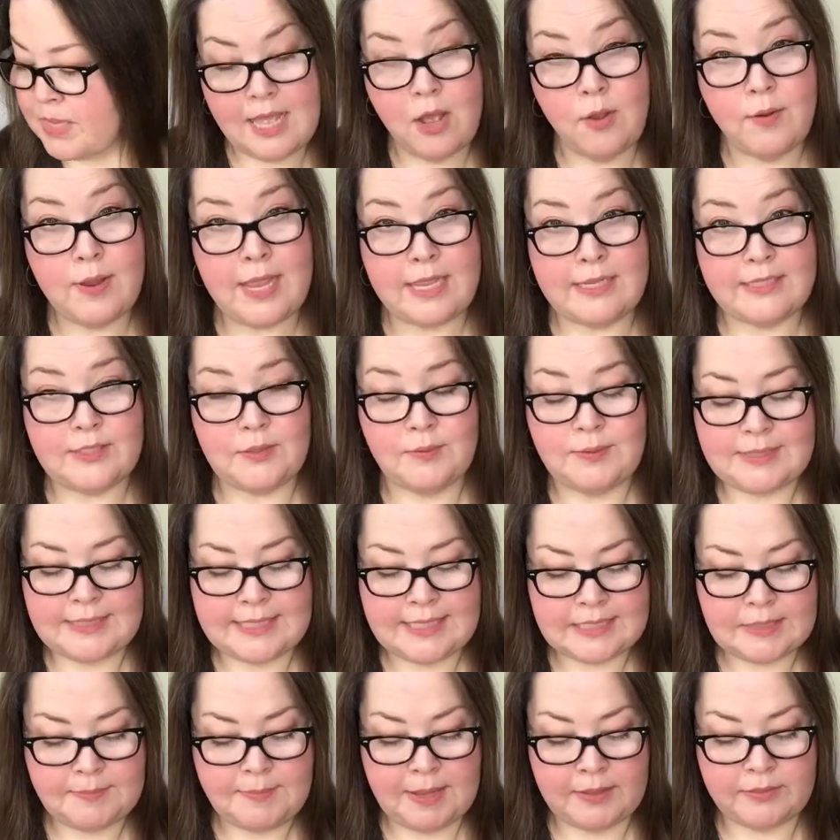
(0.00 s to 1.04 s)
Okay, so it
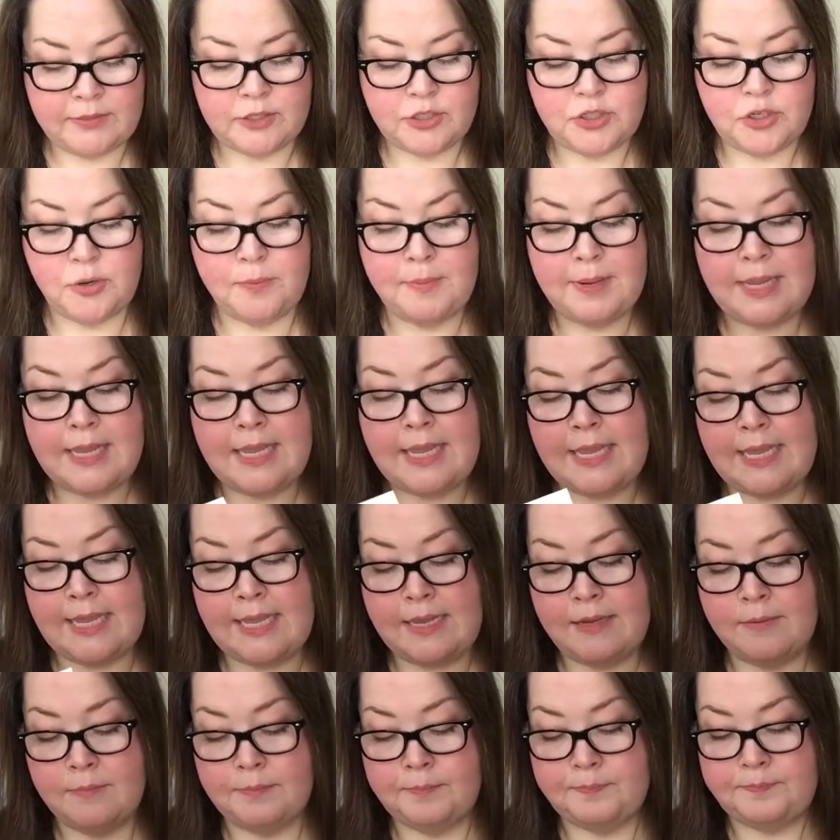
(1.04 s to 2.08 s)
says about the Derma E,